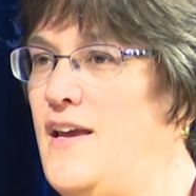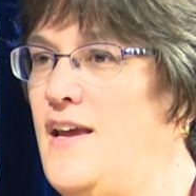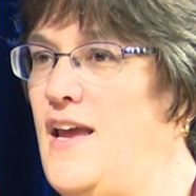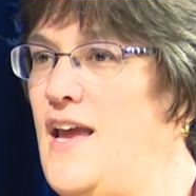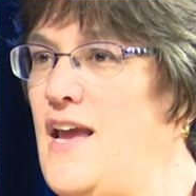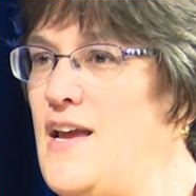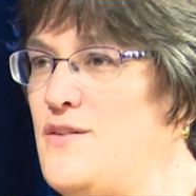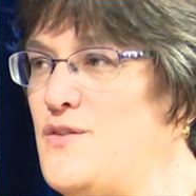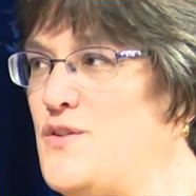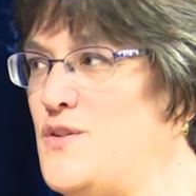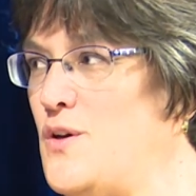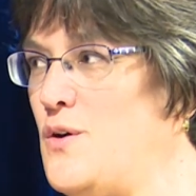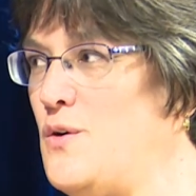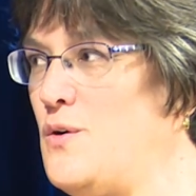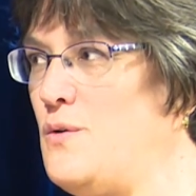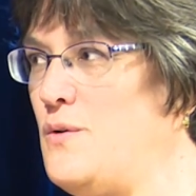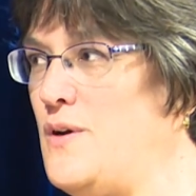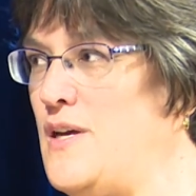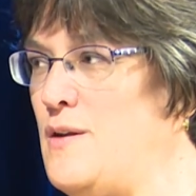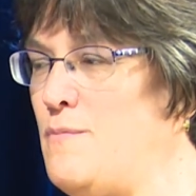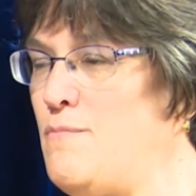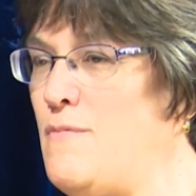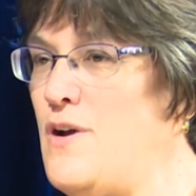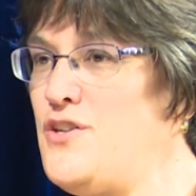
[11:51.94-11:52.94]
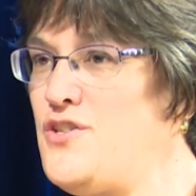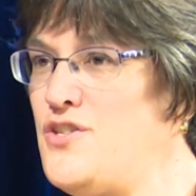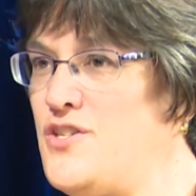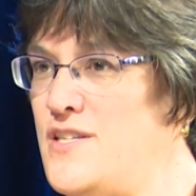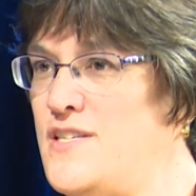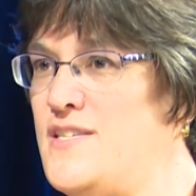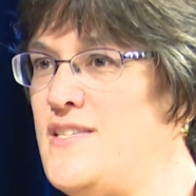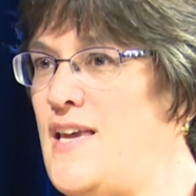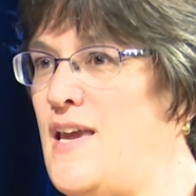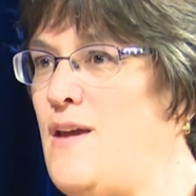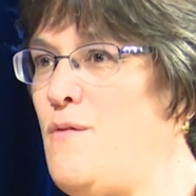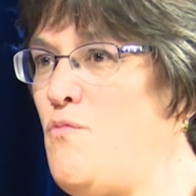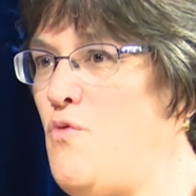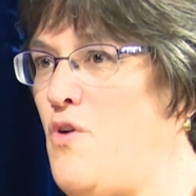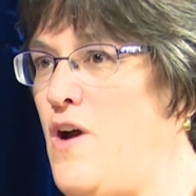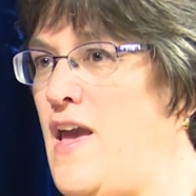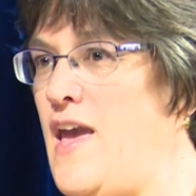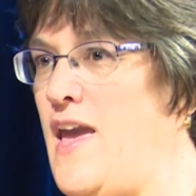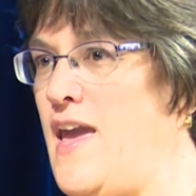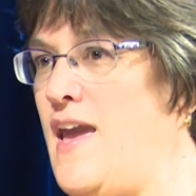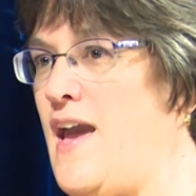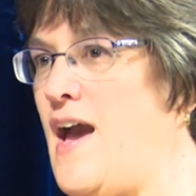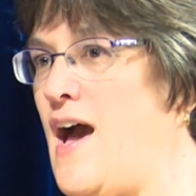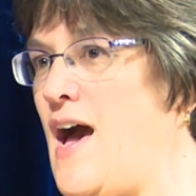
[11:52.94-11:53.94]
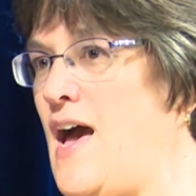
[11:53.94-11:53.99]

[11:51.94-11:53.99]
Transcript: And so in much the same way,